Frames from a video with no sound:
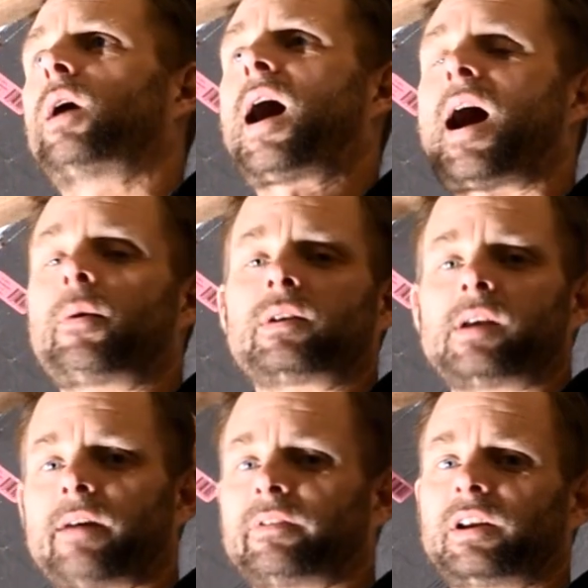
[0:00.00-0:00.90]
I want to
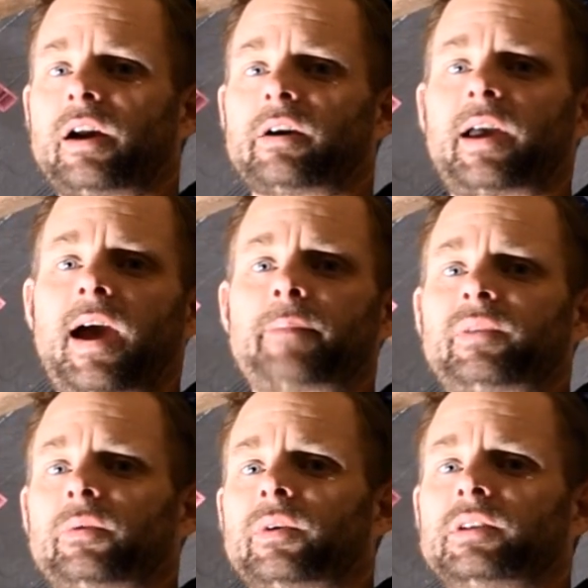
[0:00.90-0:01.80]
have an air gap
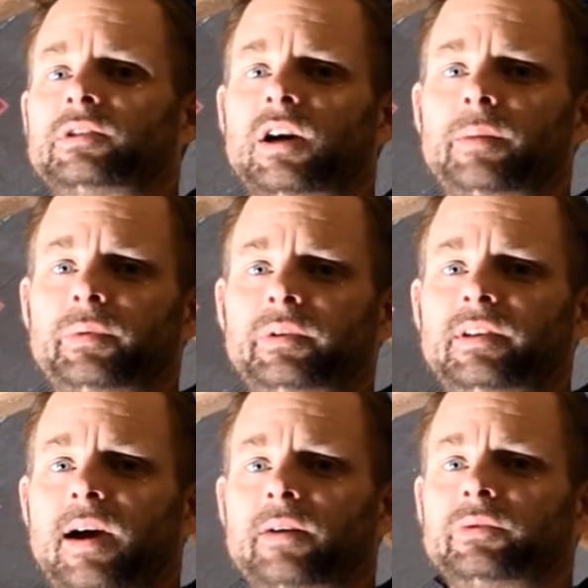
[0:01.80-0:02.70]
that runs up and
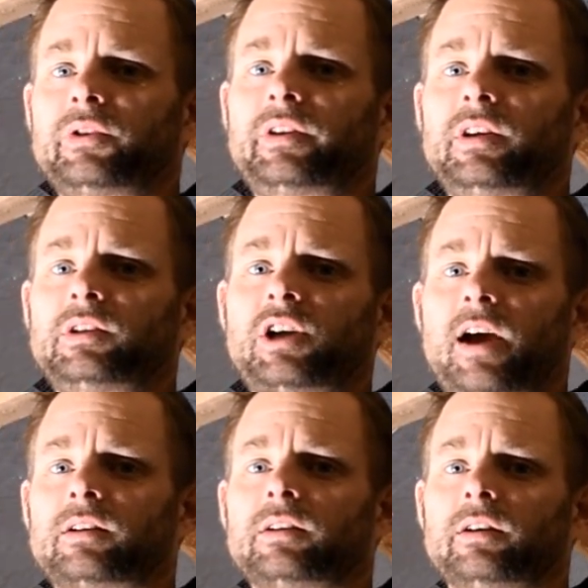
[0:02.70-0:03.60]
down the
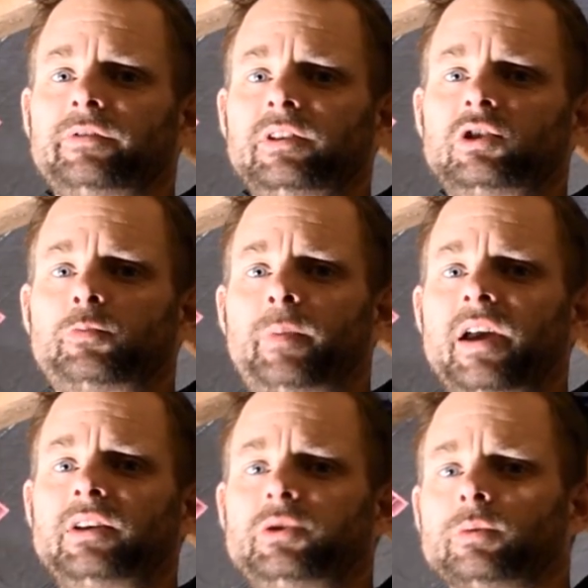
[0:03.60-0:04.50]
channel of each
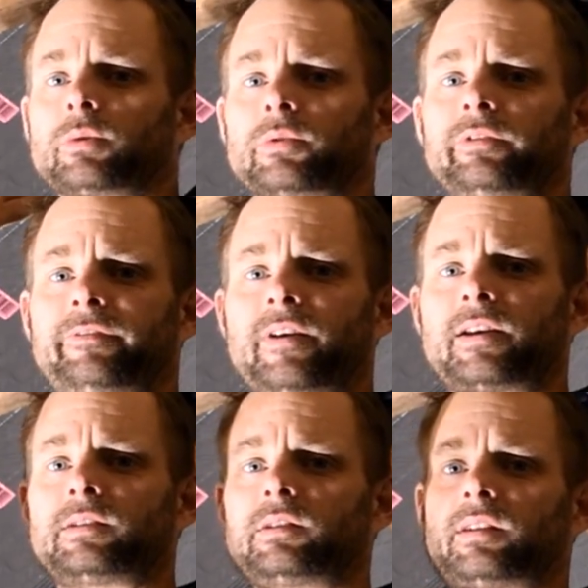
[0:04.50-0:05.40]
bay to a roof
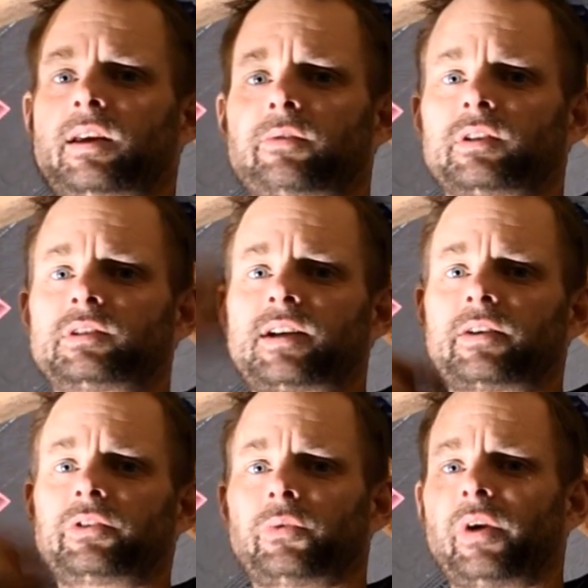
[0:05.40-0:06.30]
vent that runs
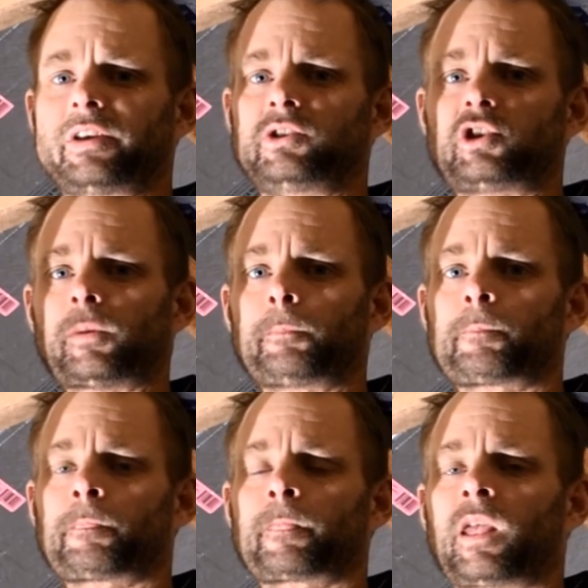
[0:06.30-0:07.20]
down the ridge.
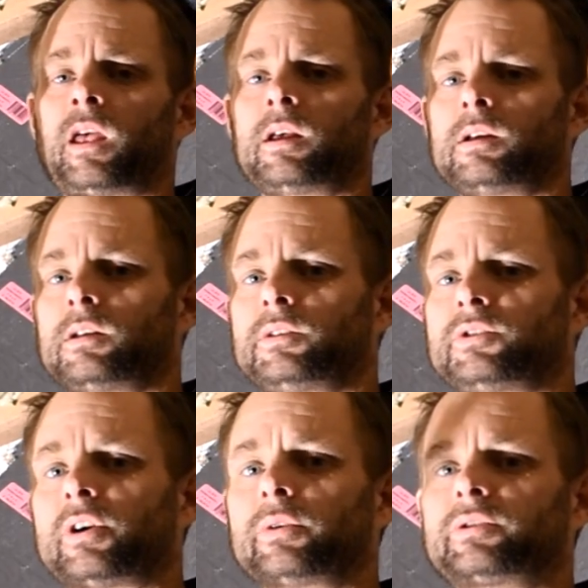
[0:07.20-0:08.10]

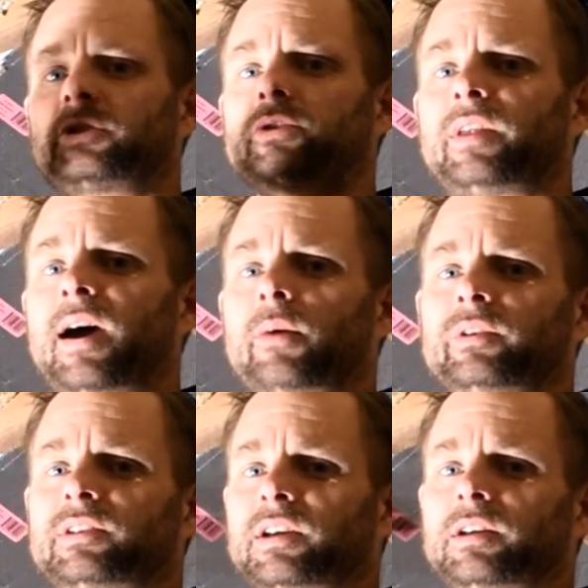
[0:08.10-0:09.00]
So to do that, we
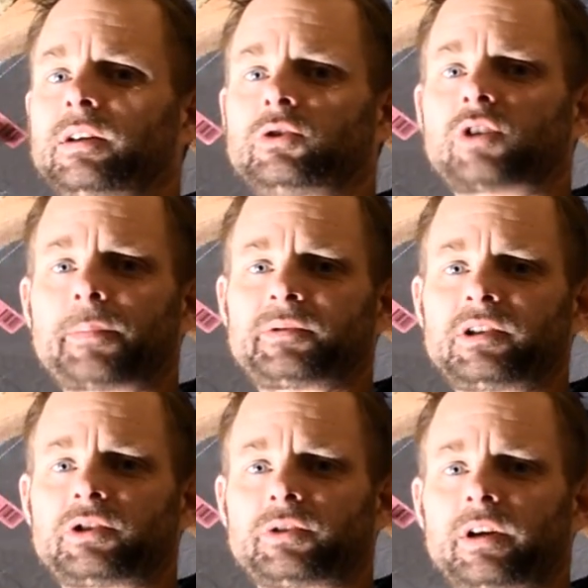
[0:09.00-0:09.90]
did drop
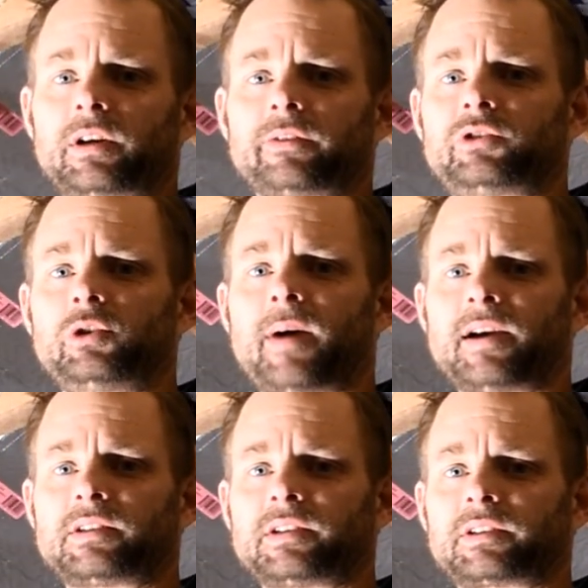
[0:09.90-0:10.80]
sistering of
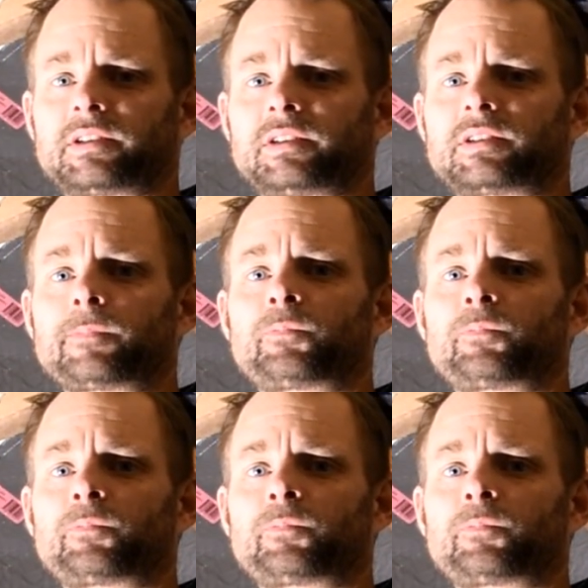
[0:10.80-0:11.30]
2x6s